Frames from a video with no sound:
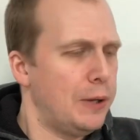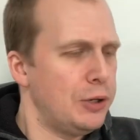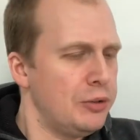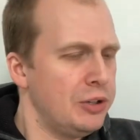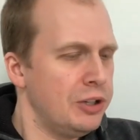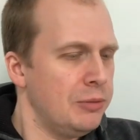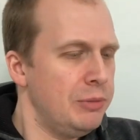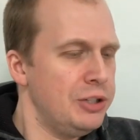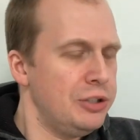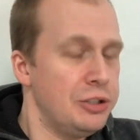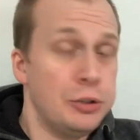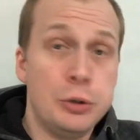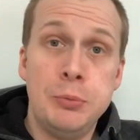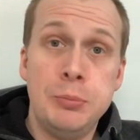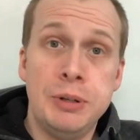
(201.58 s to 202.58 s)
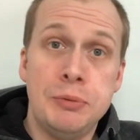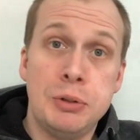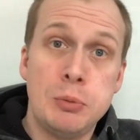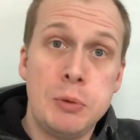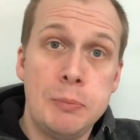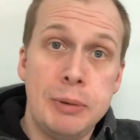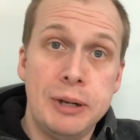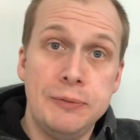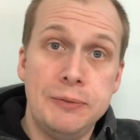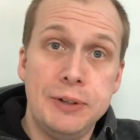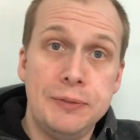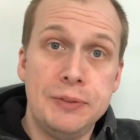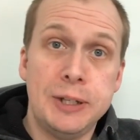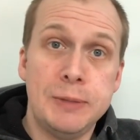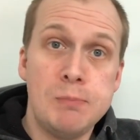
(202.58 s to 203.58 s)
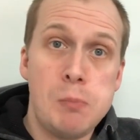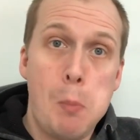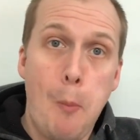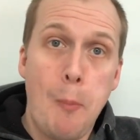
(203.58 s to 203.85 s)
Don't think I mentioned, corned beef was £1.50.